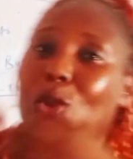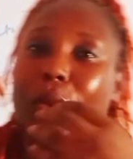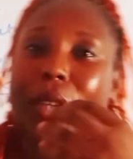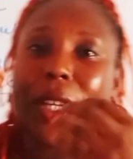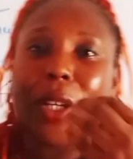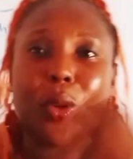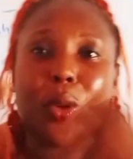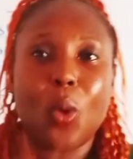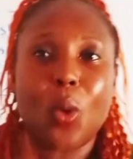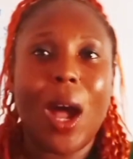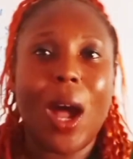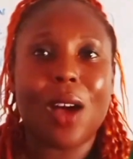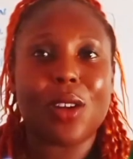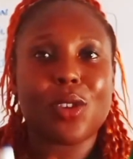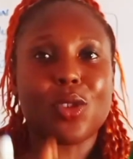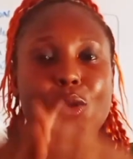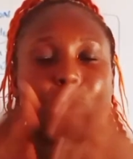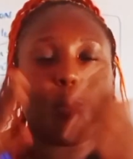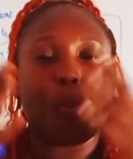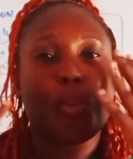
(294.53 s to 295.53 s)
so they know
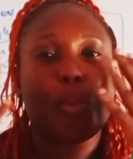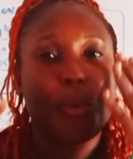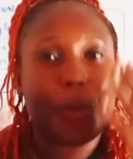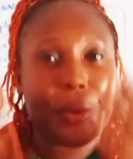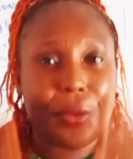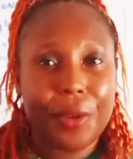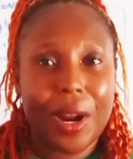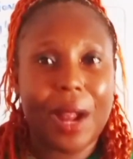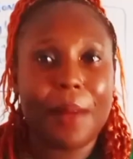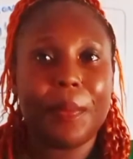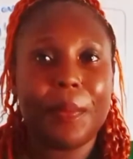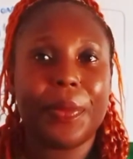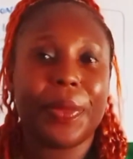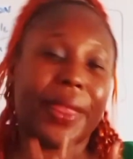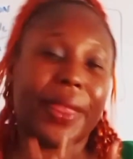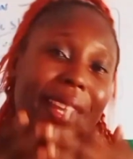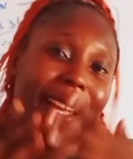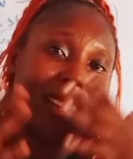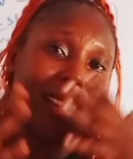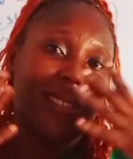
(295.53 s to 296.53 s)
how to
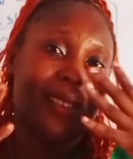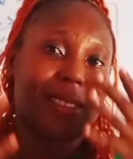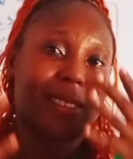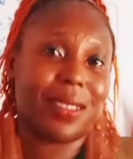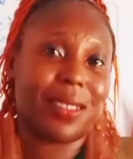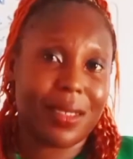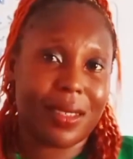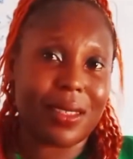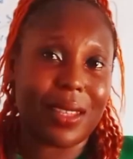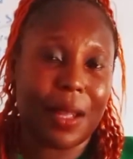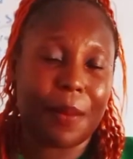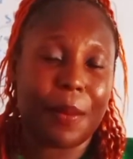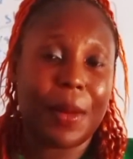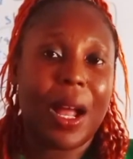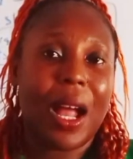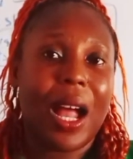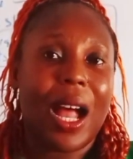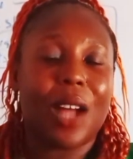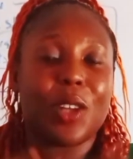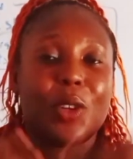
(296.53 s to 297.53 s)
program their system,
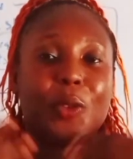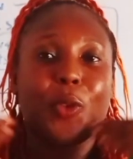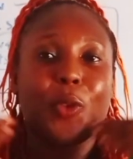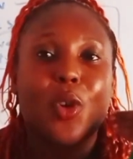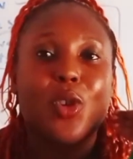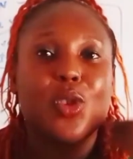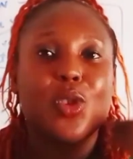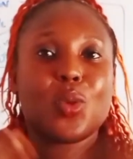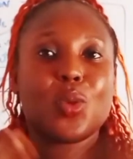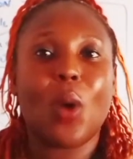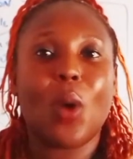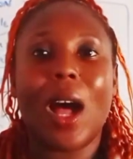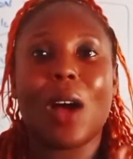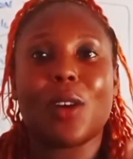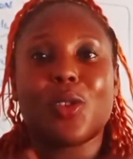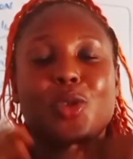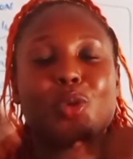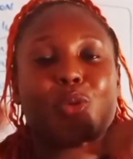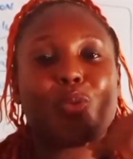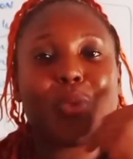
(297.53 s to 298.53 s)
and of course know
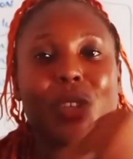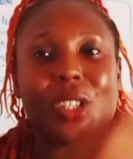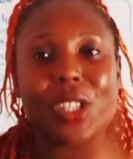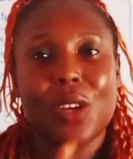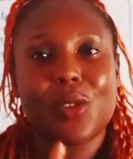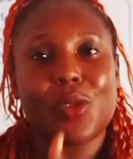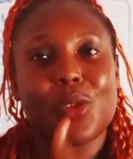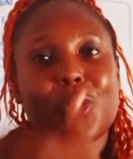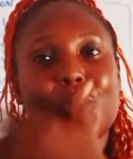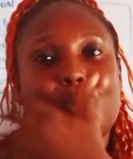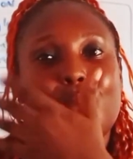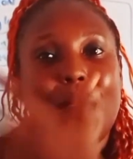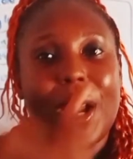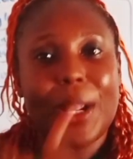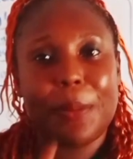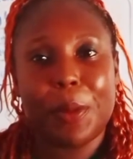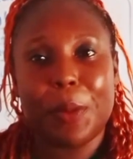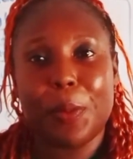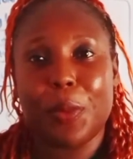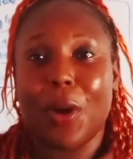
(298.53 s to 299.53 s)
how to reach out to the
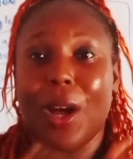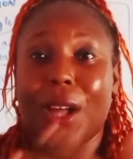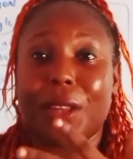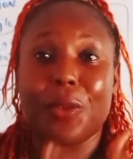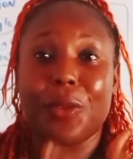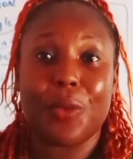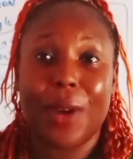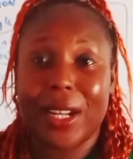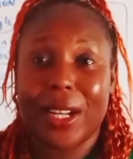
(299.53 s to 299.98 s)
right people at the